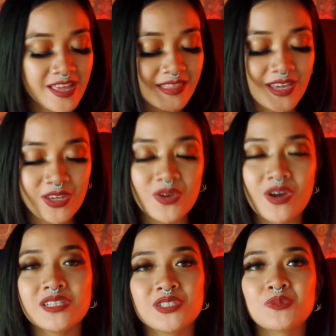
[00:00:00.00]
Thank you
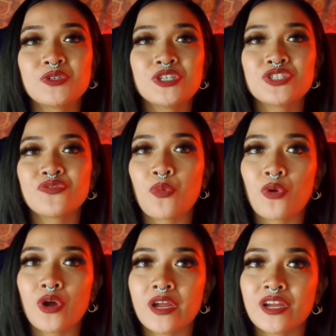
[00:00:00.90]
guys so much
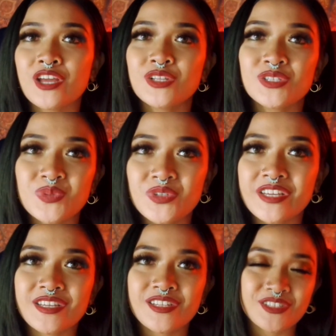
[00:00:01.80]
for tuning
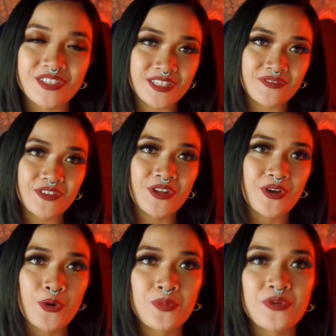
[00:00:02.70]
in today's
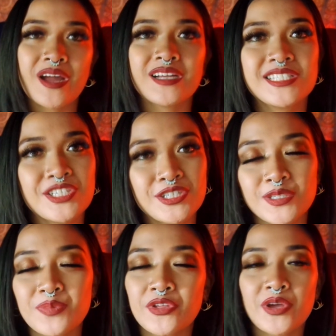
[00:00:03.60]
video. Hope you guys took
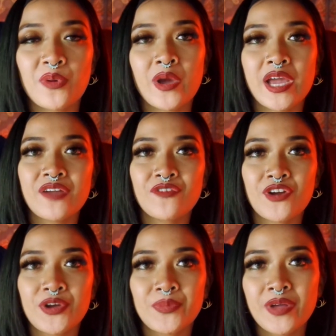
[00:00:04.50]
something away
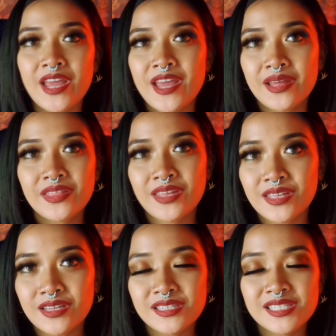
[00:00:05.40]
from
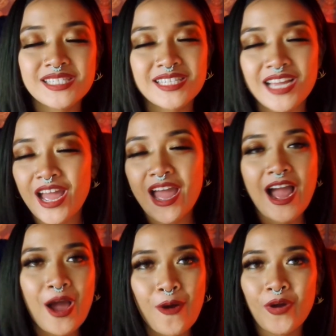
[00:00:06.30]
this,
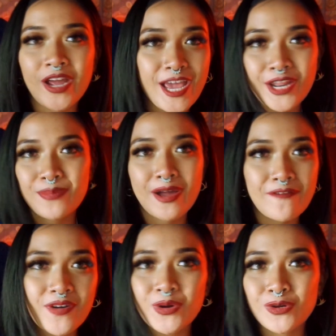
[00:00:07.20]
how I edit my
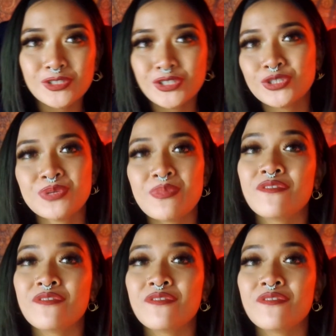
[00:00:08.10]
photos using my